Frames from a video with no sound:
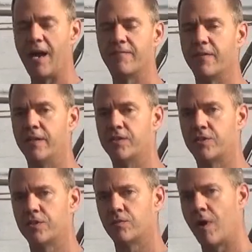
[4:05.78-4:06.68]

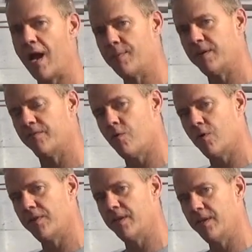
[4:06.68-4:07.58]
1/2-inch rabbet
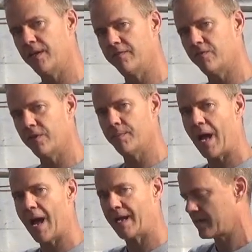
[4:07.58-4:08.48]
for the
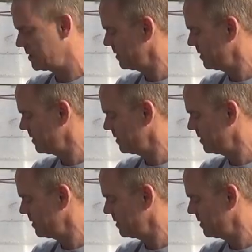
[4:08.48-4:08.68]
back.